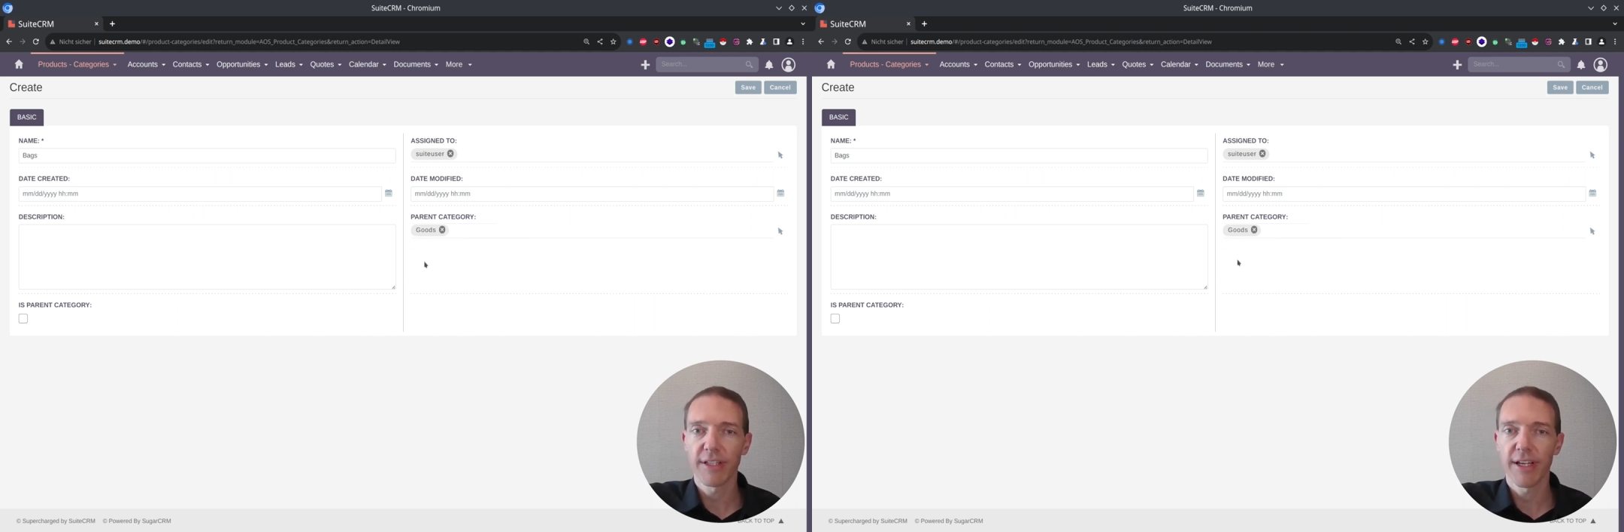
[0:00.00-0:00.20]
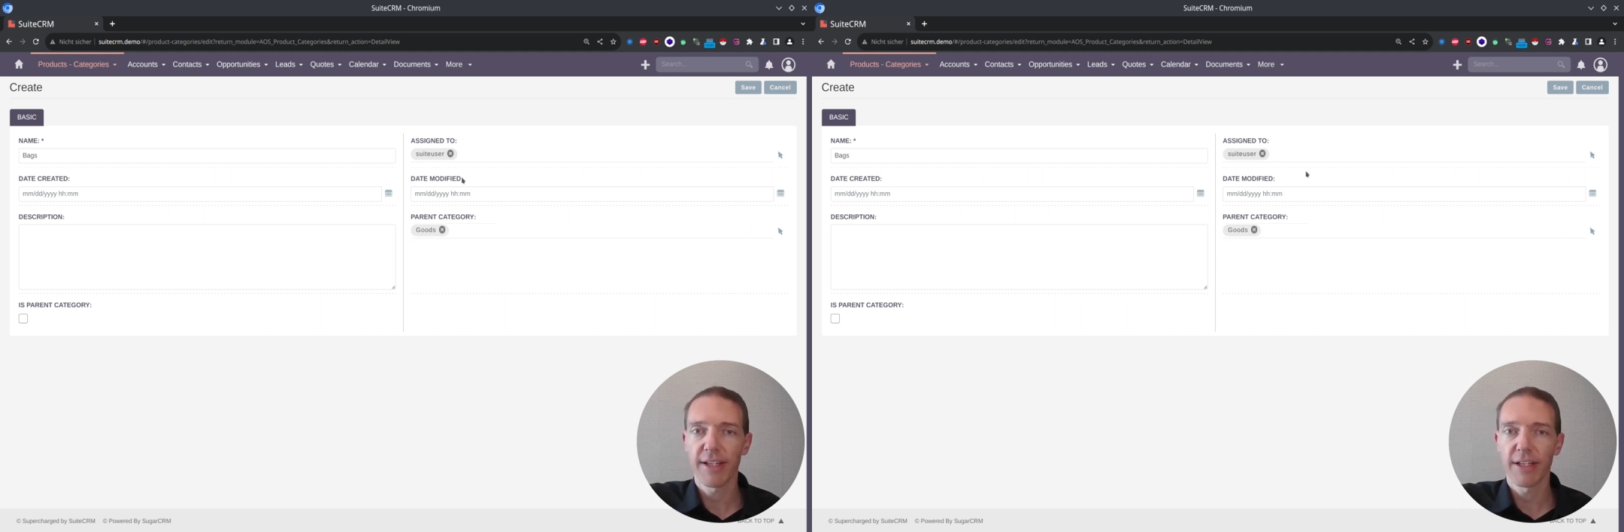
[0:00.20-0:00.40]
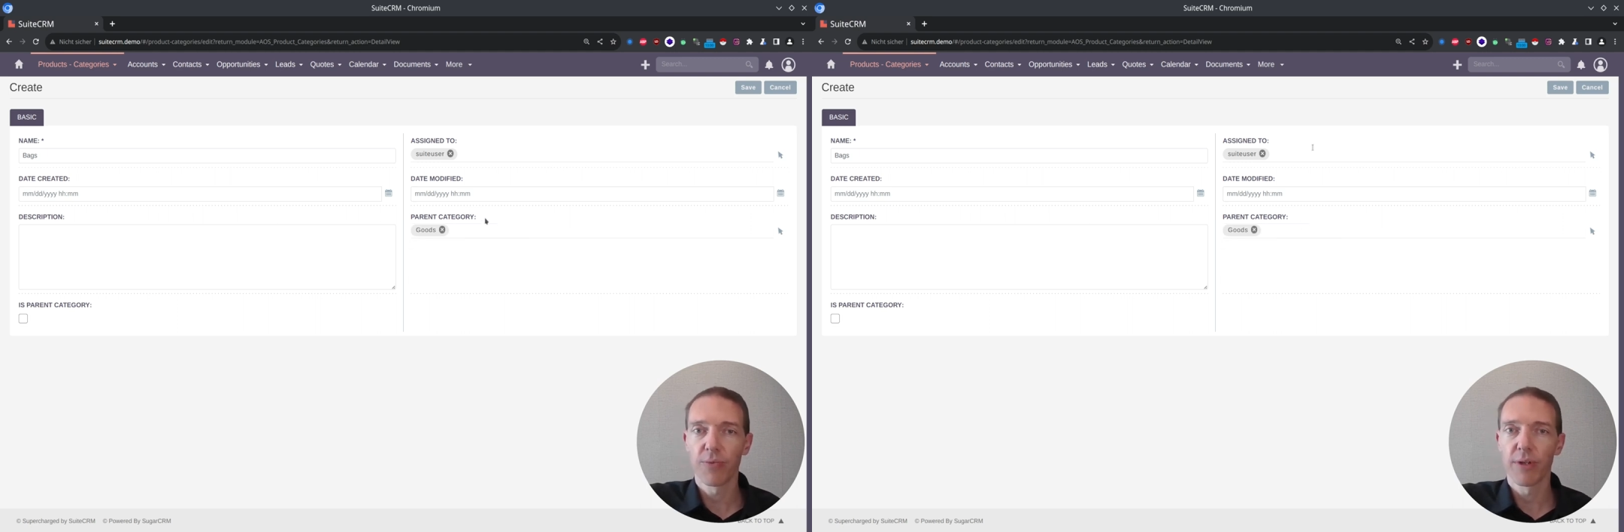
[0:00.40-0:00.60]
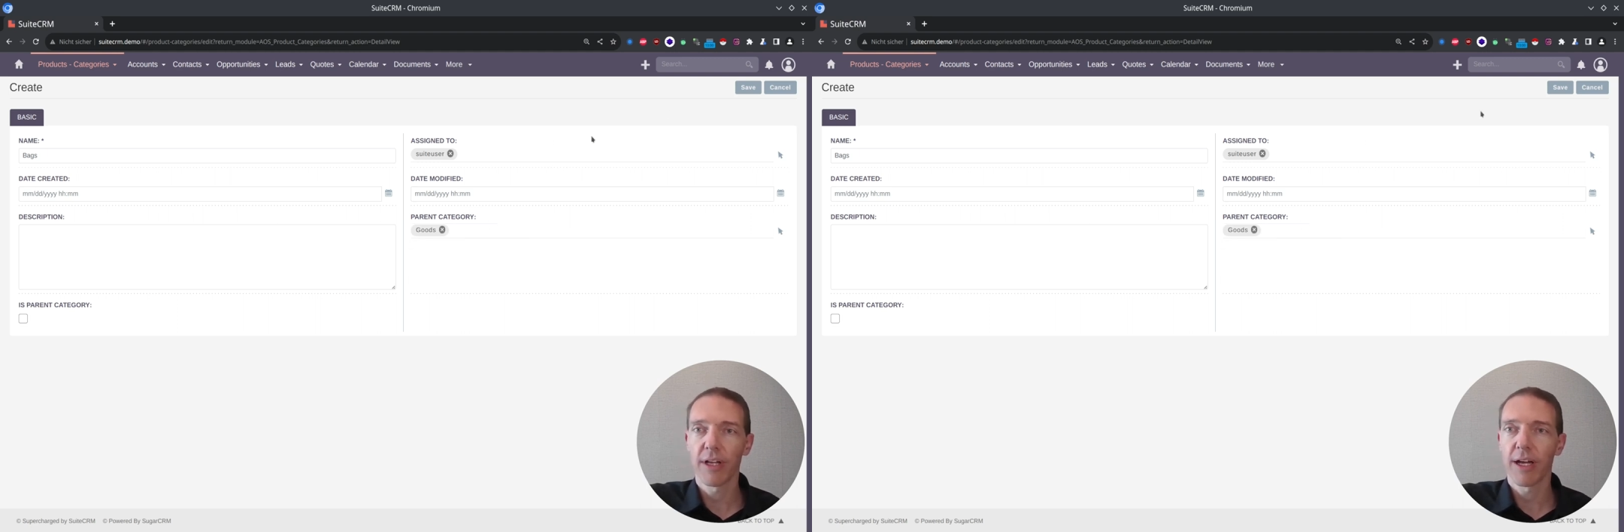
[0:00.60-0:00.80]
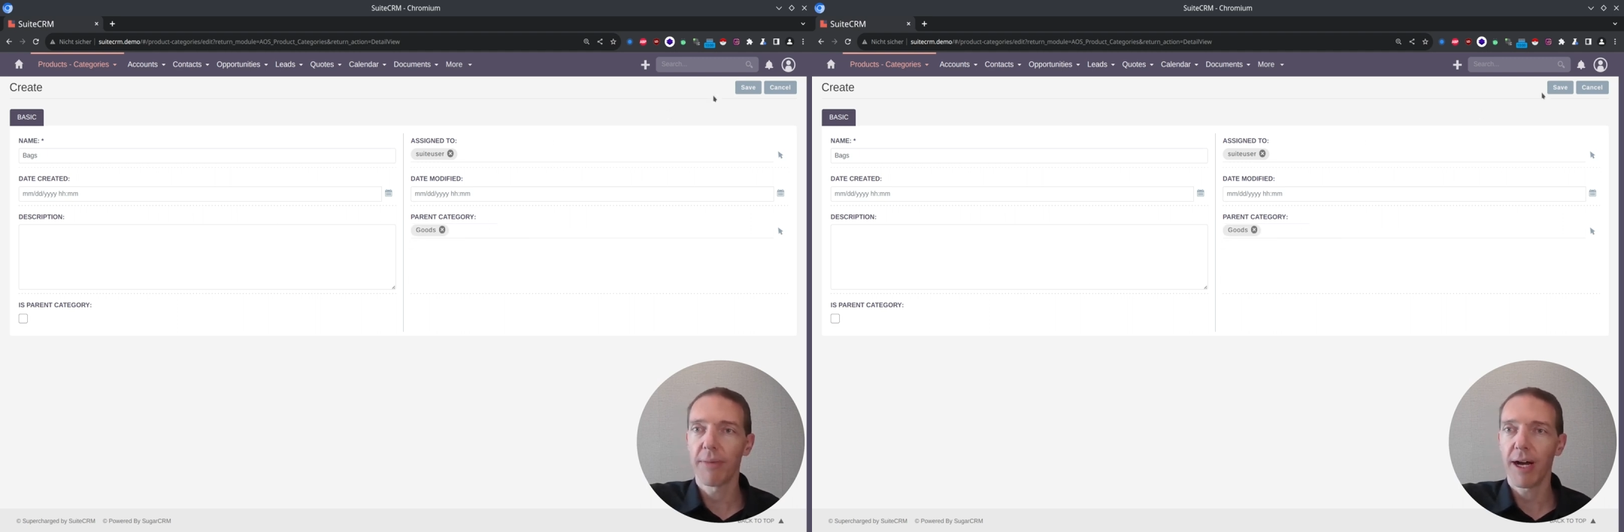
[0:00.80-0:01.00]
and it will
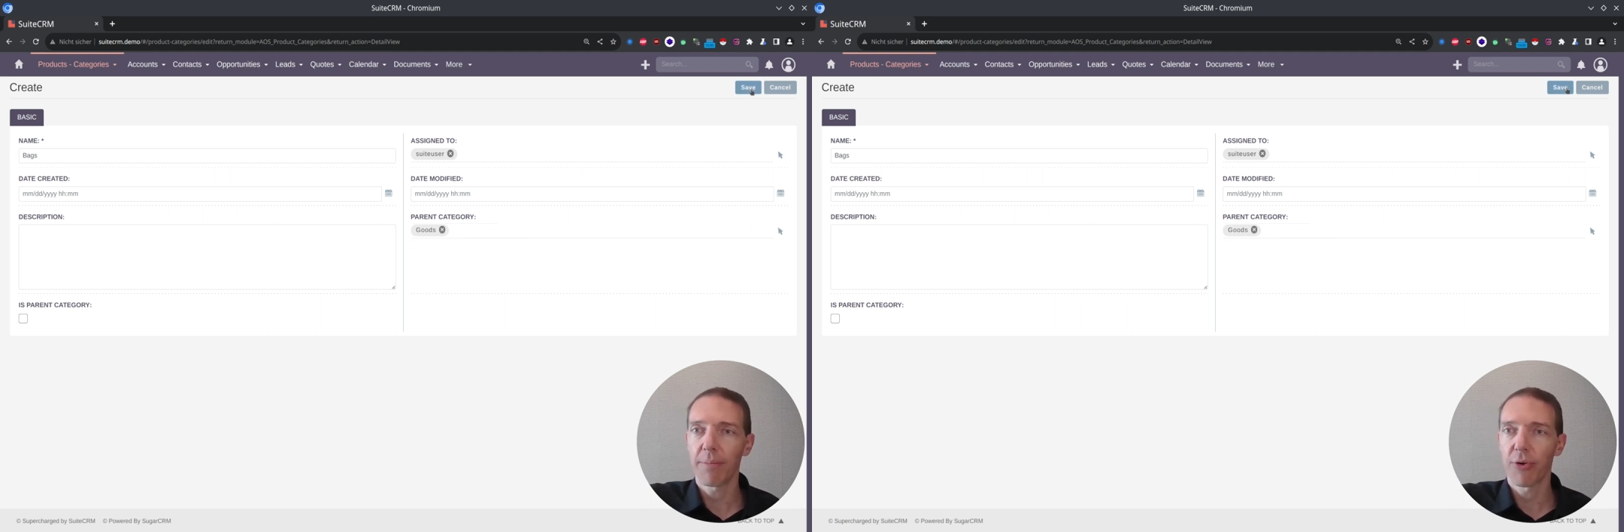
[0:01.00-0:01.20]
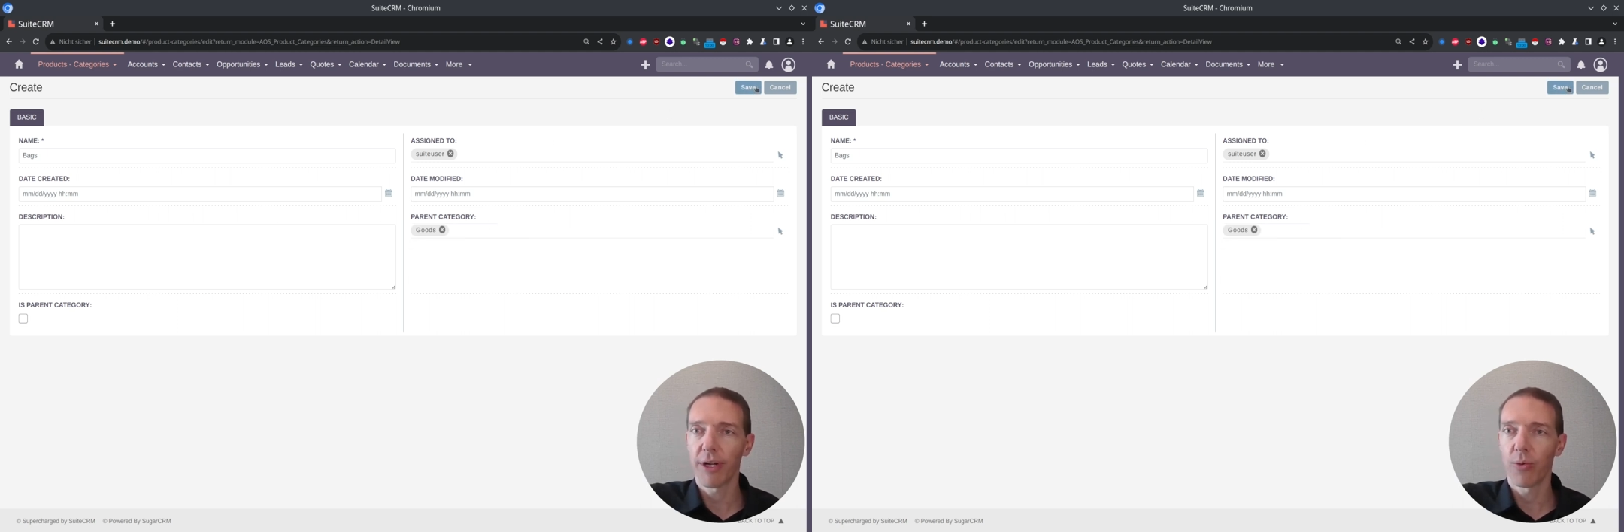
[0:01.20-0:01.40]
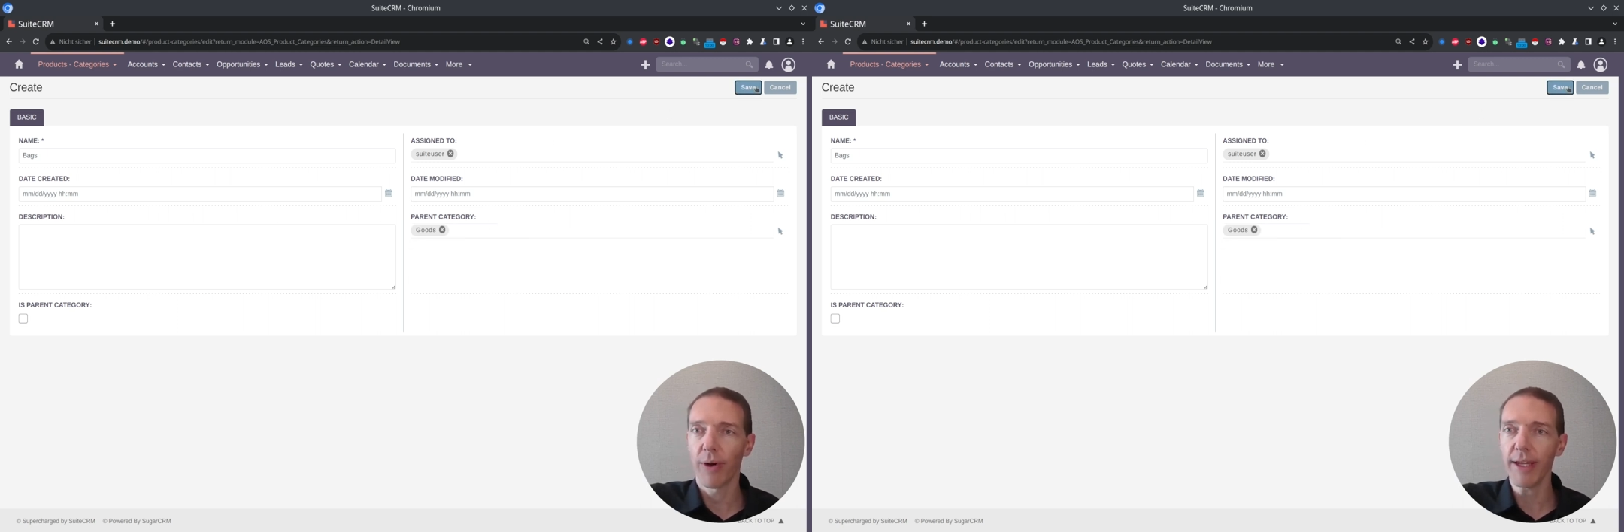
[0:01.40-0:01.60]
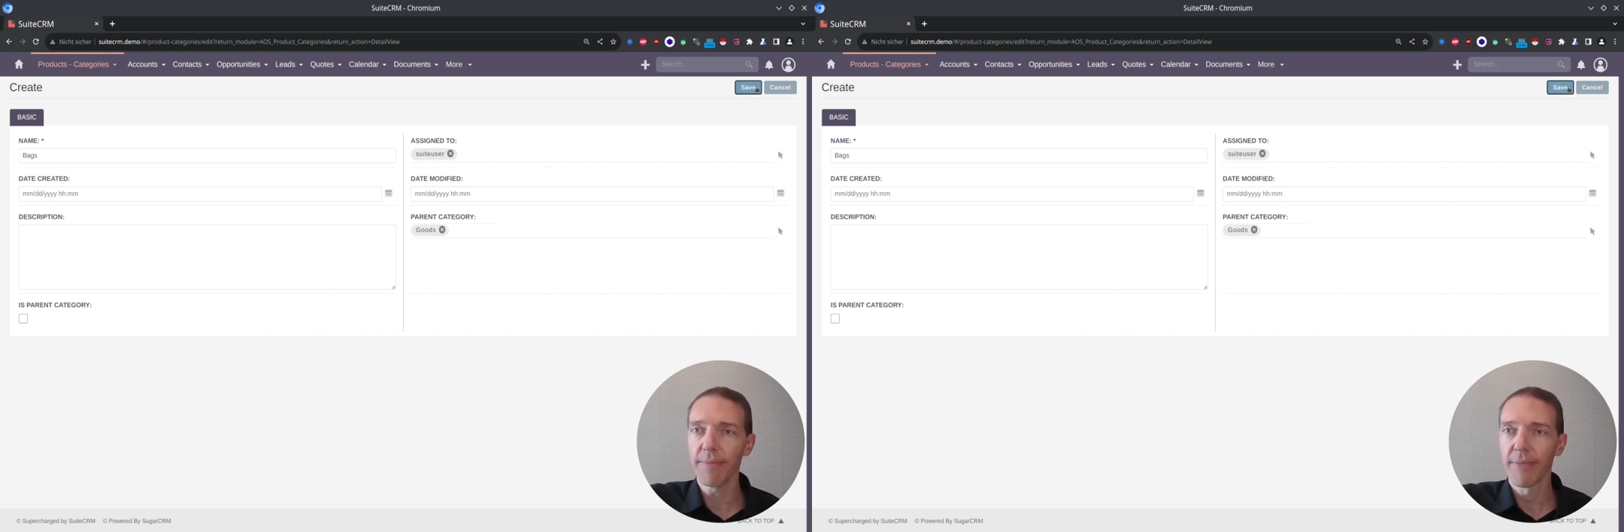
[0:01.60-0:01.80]
come up right away.